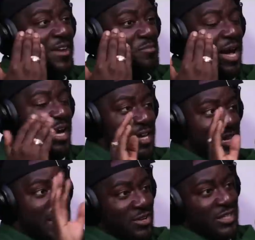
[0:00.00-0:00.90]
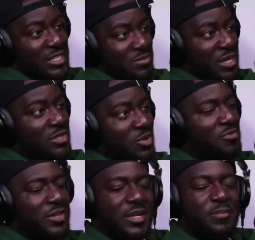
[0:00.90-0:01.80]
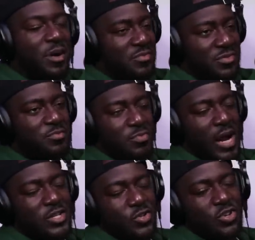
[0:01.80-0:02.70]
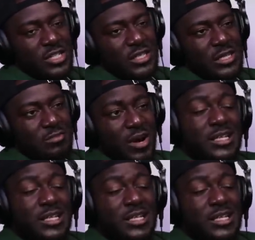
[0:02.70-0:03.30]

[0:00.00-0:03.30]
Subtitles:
They came back and allowed these men to go for like above. Brighton's got a sick team.